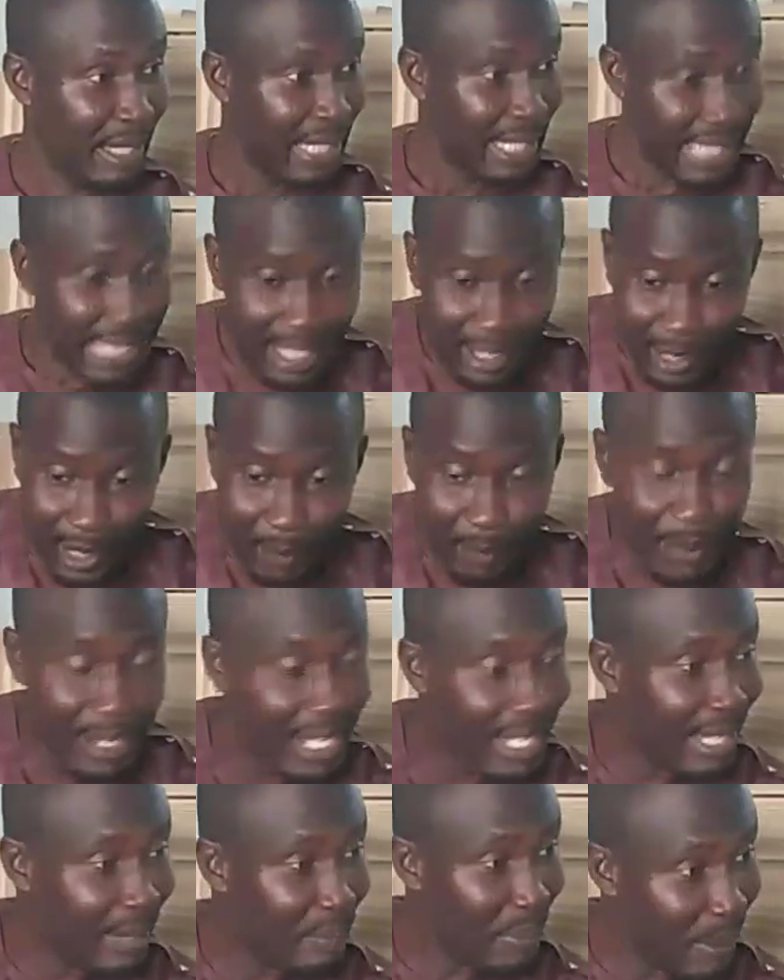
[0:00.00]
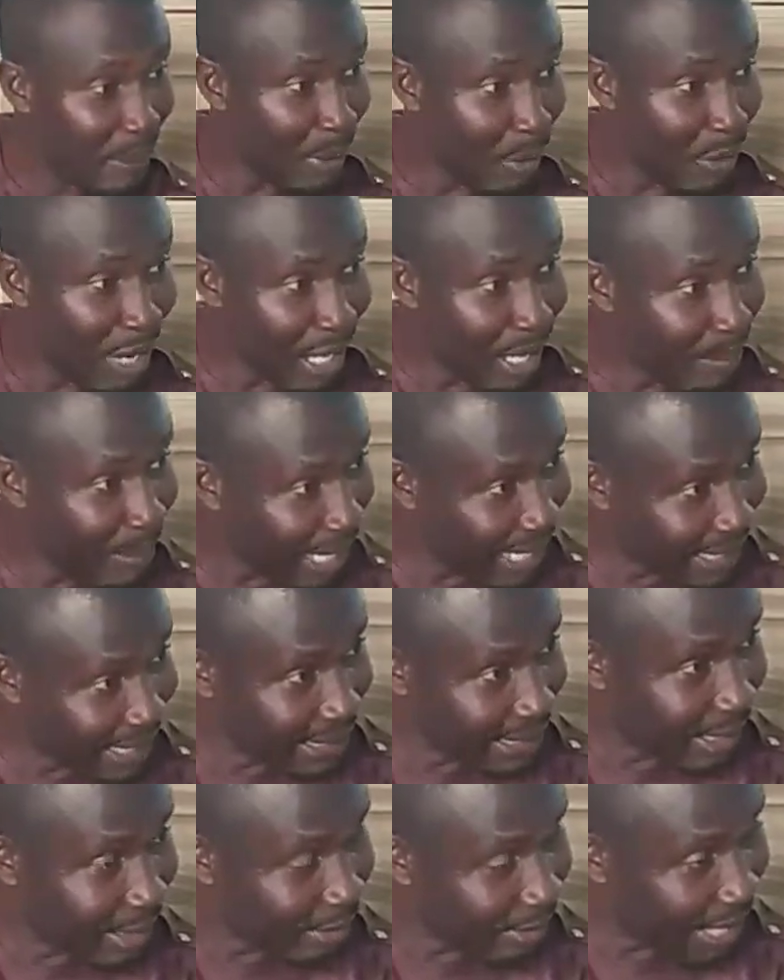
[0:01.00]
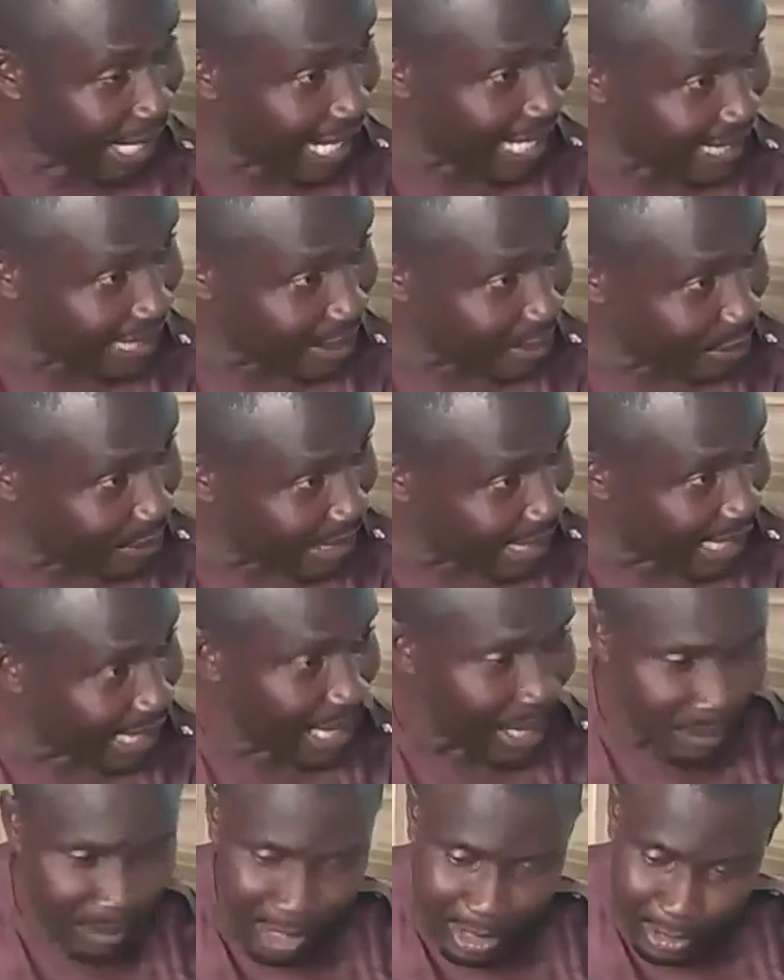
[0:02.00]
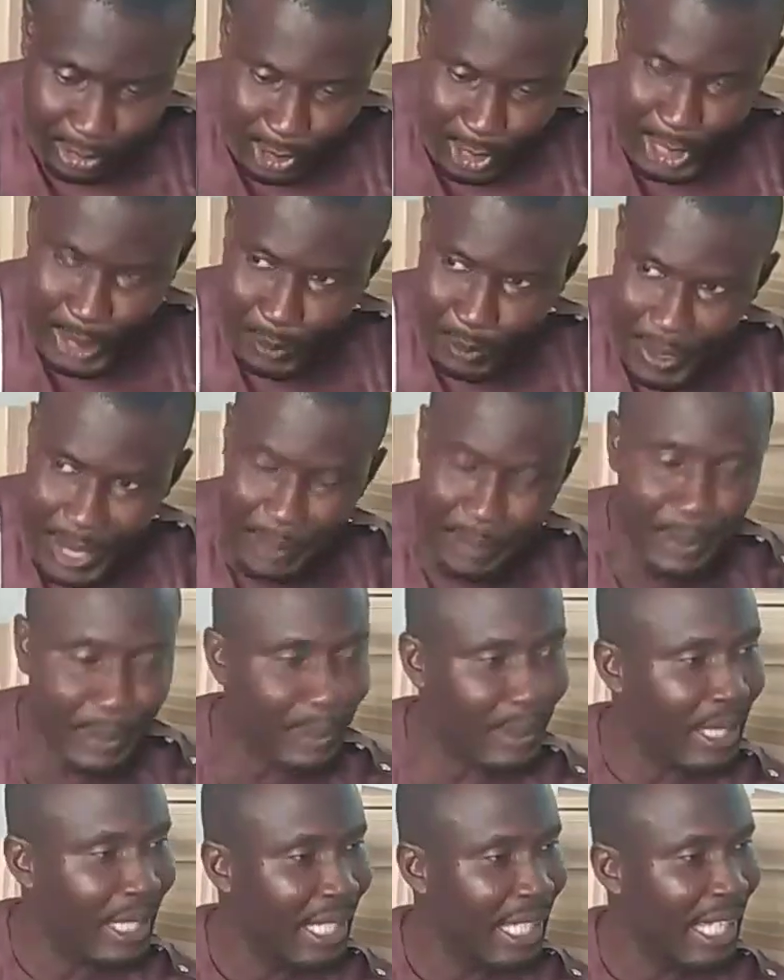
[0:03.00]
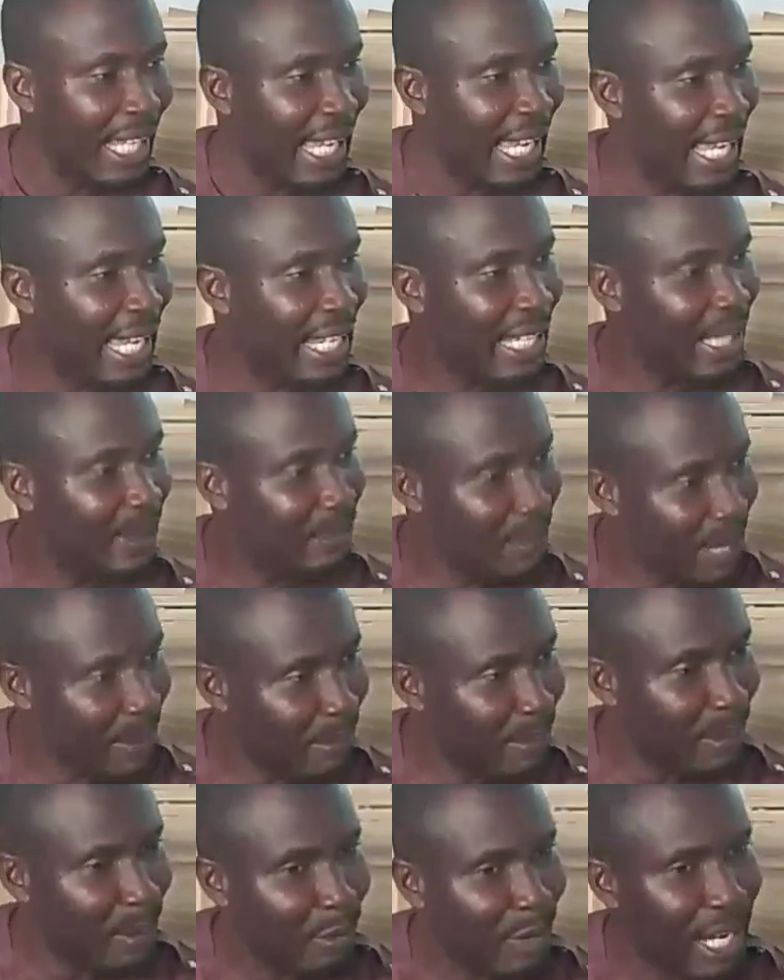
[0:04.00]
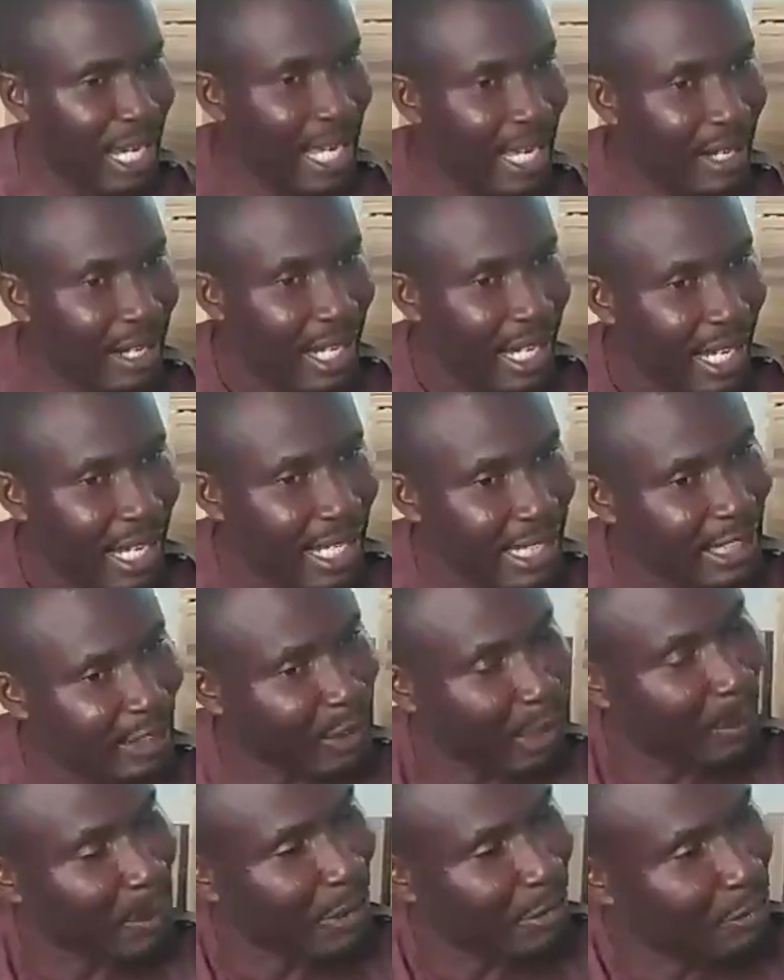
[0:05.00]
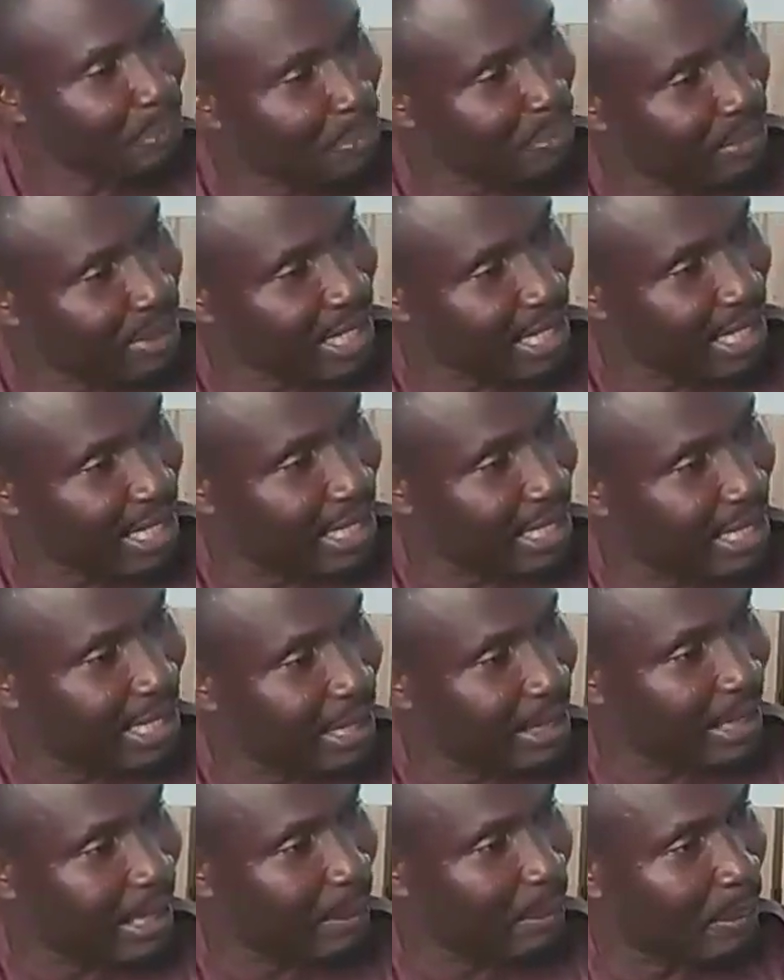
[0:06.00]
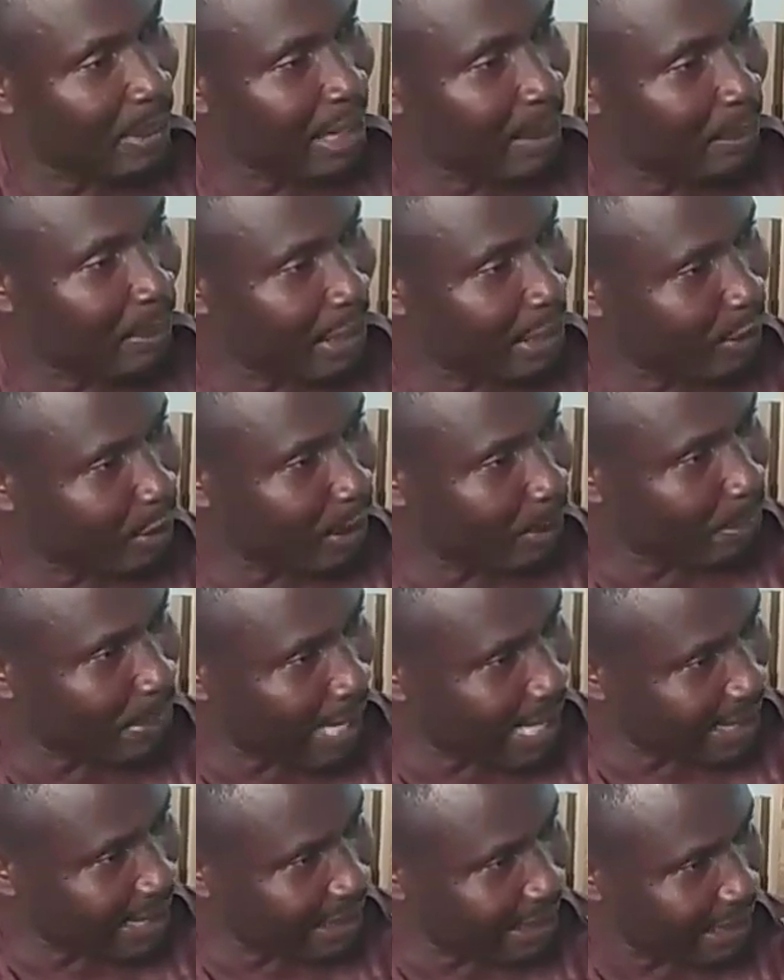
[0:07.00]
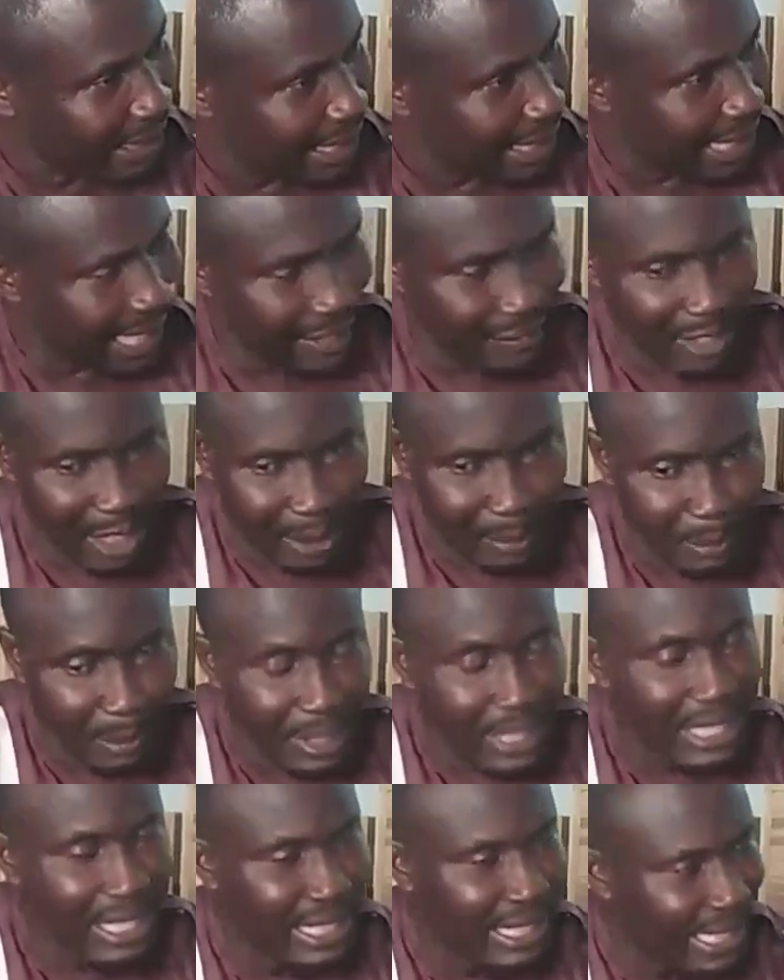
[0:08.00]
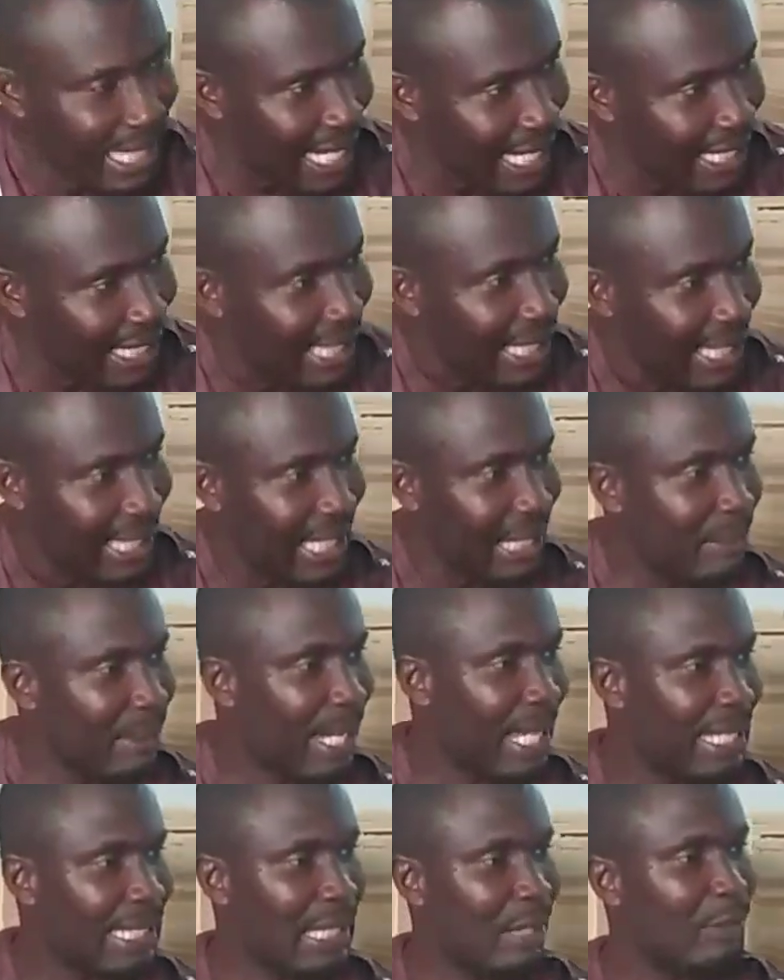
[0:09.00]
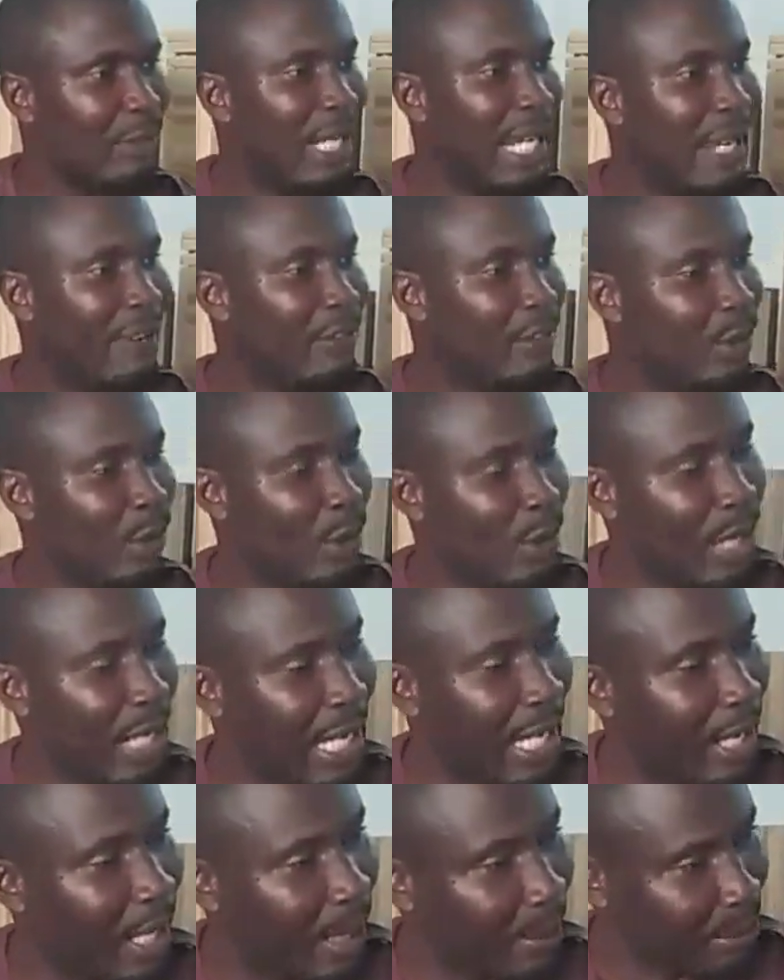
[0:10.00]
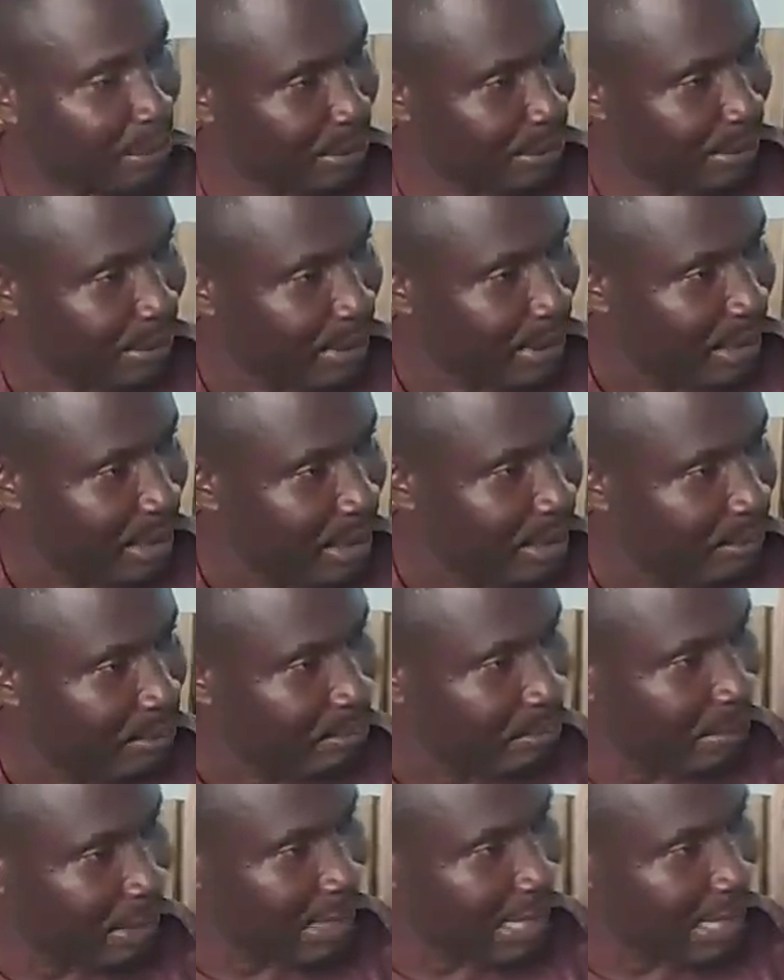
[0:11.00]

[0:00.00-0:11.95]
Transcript: They are lobbying people who are not Bayelsans. Why are they doing that? Because those people are the people who are at the top of the political parties. If those people decide, then Bayelsa will have no other option but